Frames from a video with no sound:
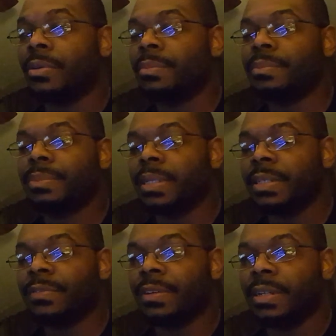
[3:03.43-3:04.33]
don't
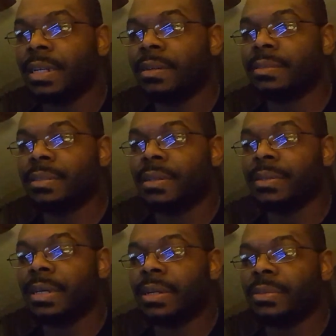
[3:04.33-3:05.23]
play Fallout, so
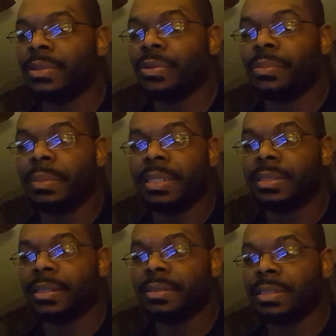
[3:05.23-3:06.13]
I don't know who makes
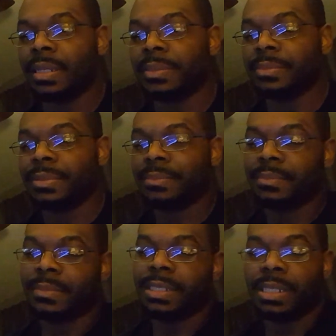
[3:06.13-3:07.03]
those games.
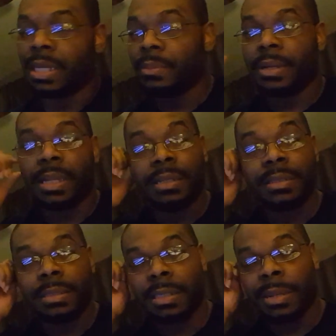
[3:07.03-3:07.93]
Yeah, I'm not
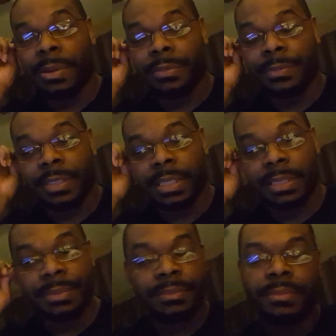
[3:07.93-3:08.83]
looking it up. I don't feel
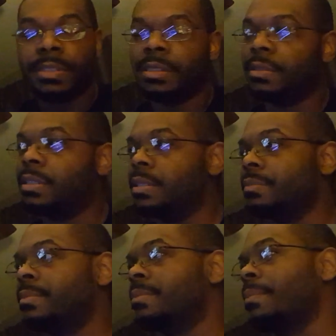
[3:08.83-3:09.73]
like it. don't.